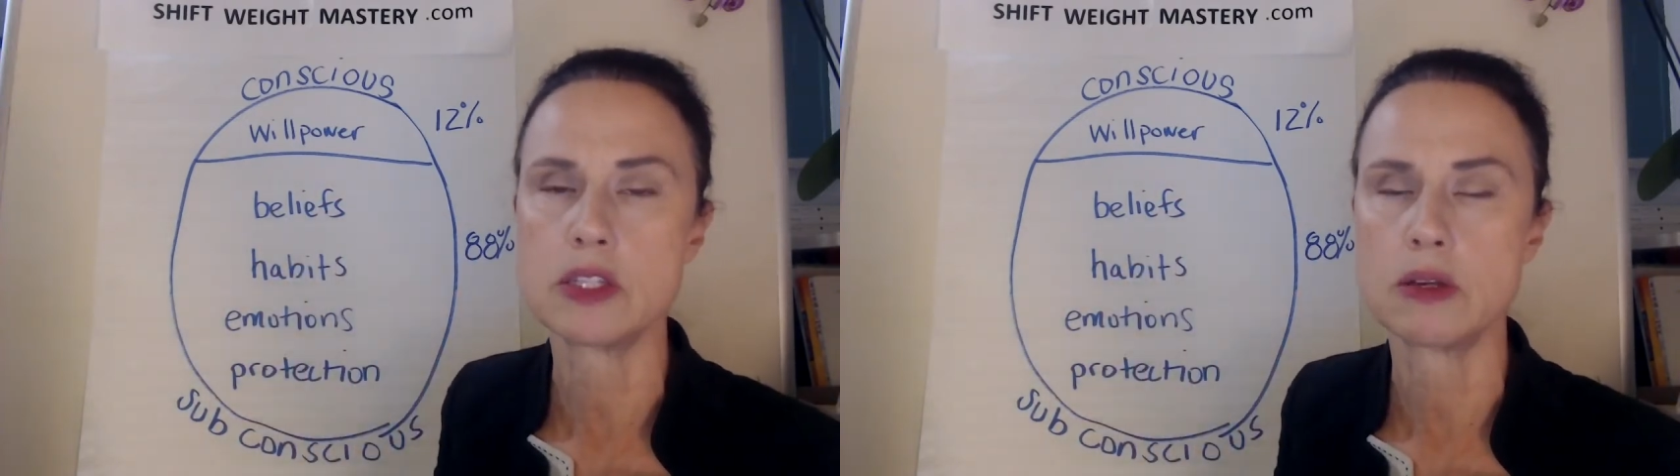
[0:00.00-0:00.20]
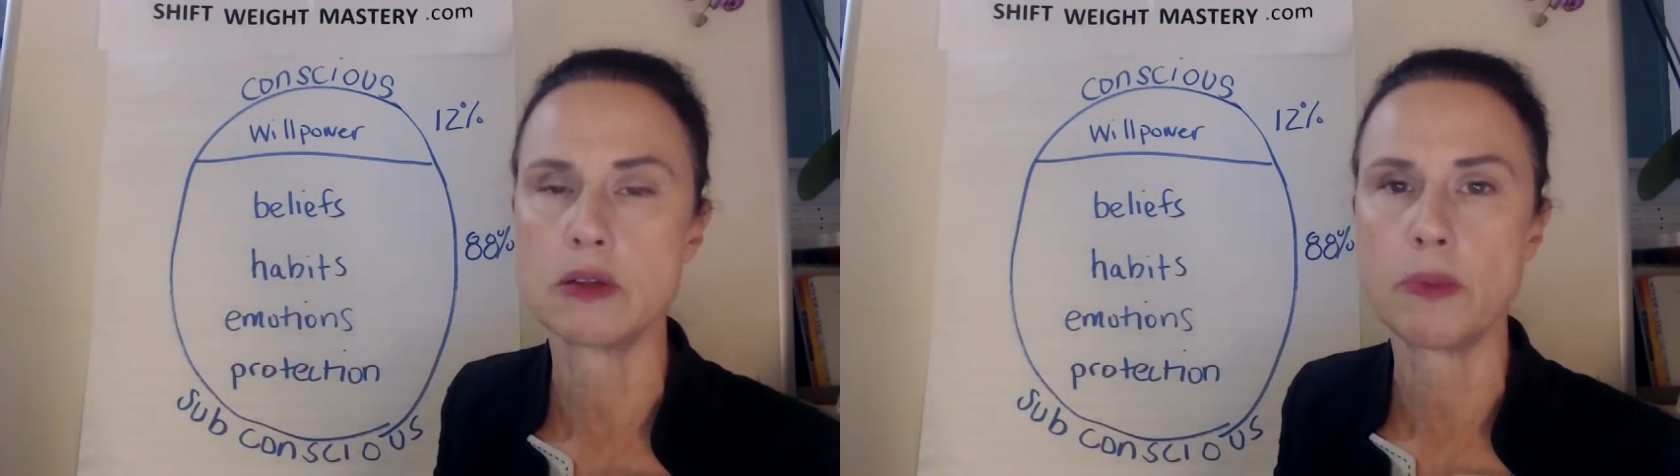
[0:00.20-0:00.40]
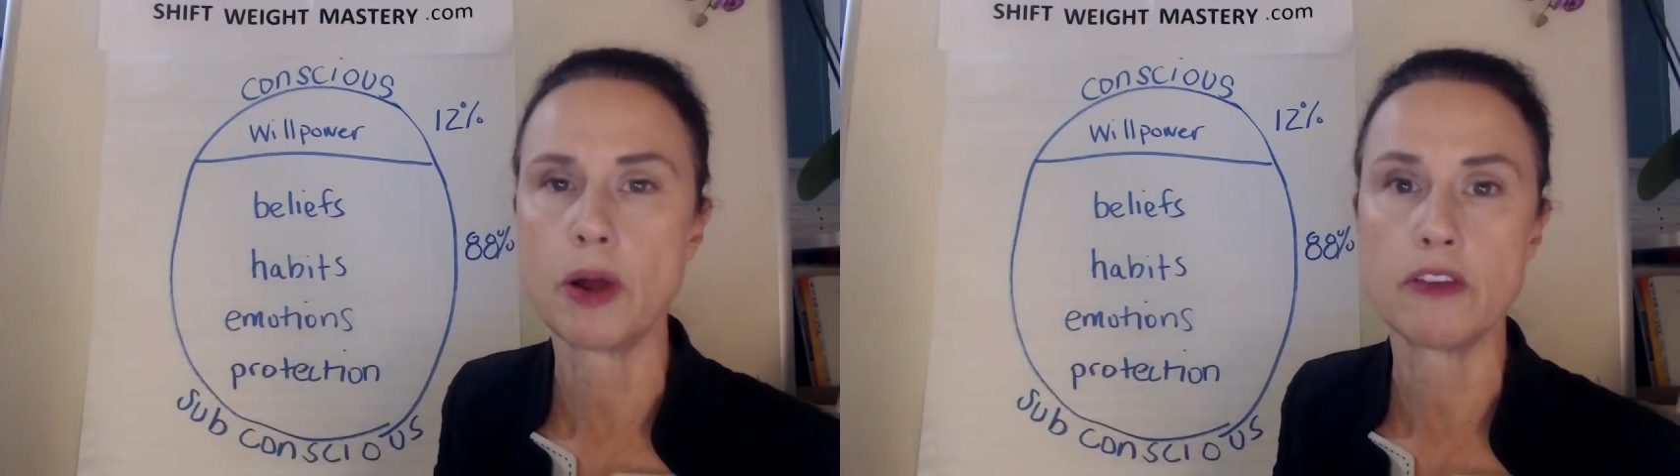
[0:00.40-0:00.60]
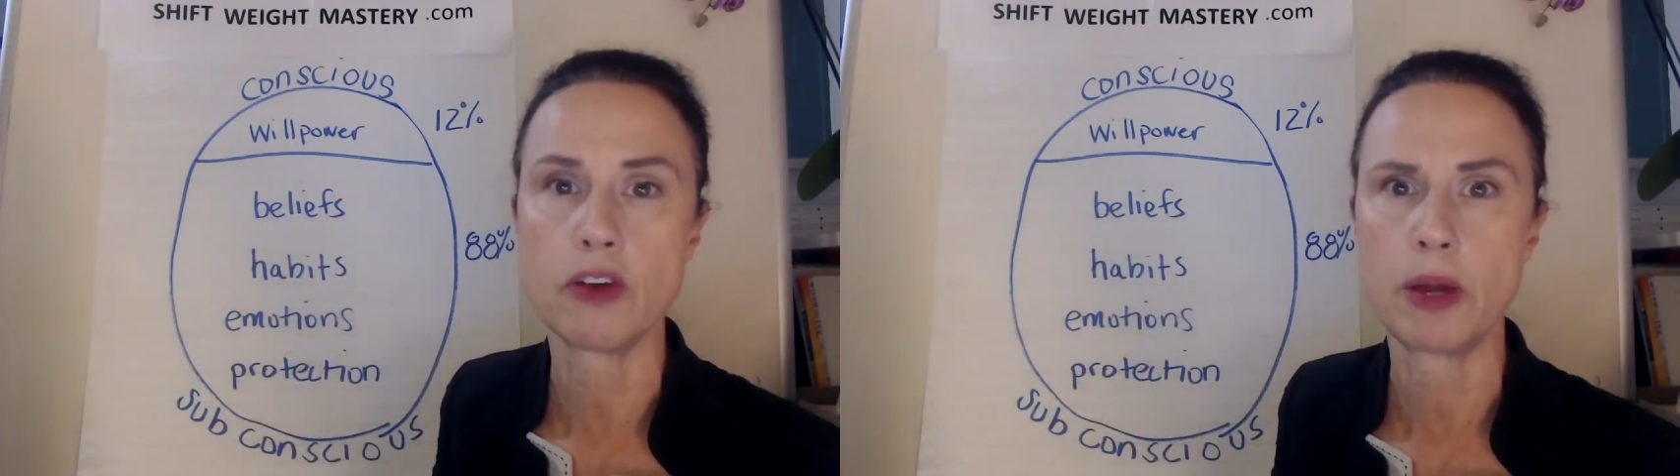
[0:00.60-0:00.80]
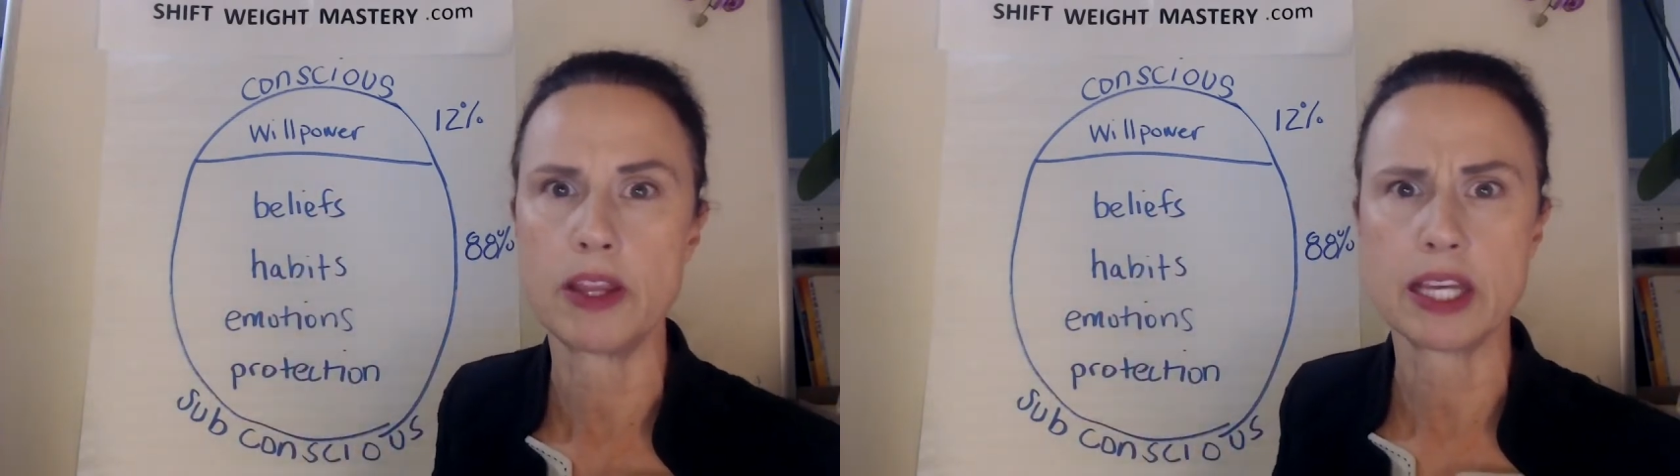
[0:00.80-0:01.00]
So the part of
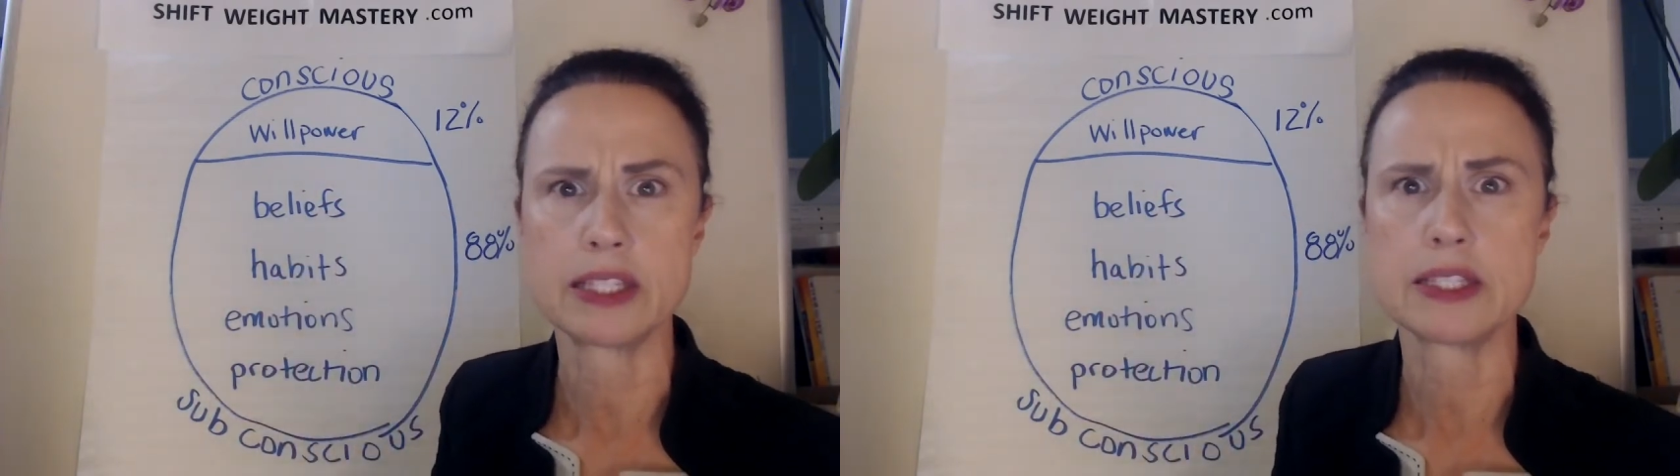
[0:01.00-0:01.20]
our mind that can